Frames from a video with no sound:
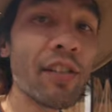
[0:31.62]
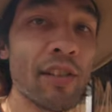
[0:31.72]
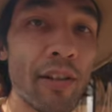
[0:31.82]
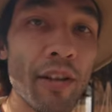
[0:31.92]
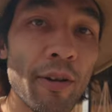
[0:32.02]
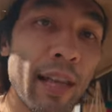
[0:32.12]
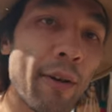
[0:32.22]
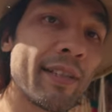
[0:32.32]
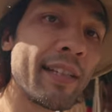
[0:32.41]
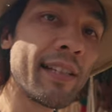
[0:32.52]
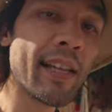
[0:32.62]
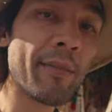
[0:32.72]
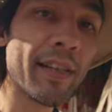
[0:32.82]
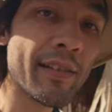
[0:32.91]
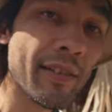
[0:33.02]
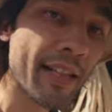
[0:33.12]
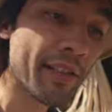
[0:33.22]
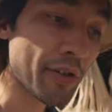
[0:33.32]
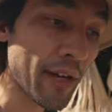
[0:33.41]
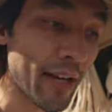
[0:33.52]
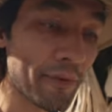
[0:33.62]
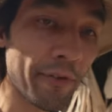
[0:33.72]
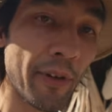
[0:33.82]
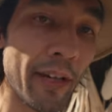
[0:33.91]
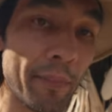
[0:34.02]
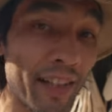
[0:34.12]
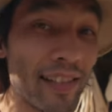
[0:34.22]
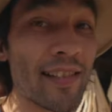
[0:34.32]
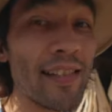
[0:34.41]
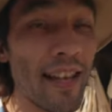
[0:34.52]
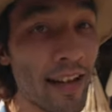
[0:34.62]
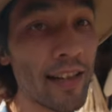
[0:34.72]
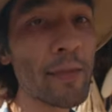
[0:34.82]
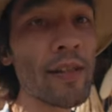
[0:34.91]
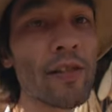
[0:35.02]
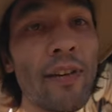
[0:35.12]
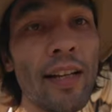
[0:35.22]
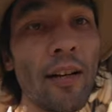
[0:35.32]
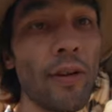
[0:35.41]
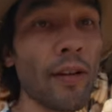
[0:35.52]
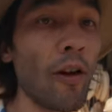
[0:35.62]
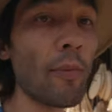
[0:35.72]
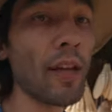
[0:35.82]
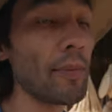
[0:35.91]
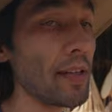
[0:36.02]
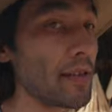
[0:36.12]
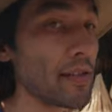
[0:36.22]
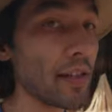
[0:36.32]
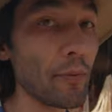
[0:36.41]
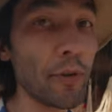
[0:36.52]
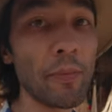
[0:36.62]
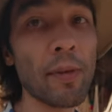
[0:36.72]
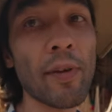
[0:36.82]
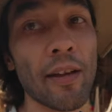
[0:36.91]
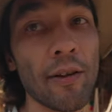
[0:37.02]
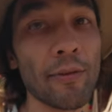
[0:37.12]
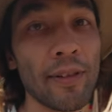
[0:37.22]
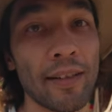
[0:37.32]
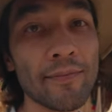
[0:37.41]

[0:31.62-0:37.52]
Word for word: And just so you know, Laowa did send me this lens to try out for free, but this is not a sponsored video, and all my opinions here will be my own.